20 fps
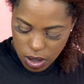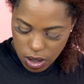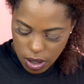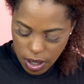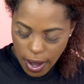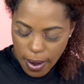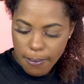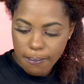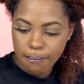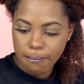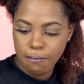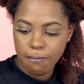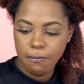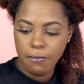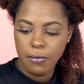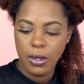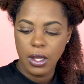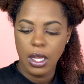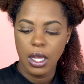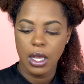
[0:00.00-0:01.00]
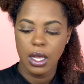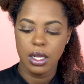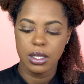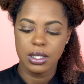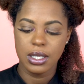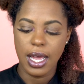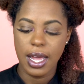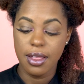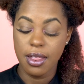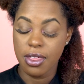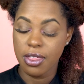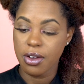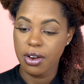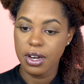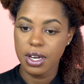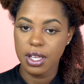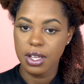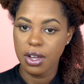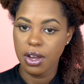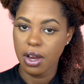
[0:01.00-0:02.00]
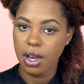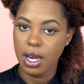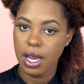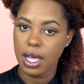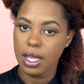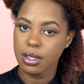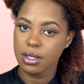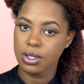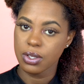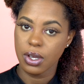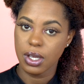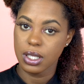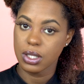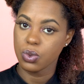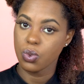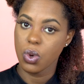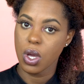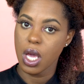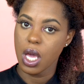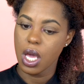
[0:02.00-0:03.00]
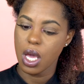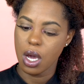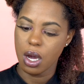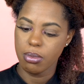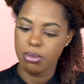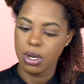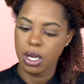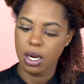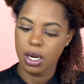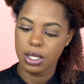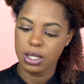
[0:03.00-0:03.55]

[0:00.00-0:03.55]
Yeah, it's like the 3rd ingredient, so it's way up there.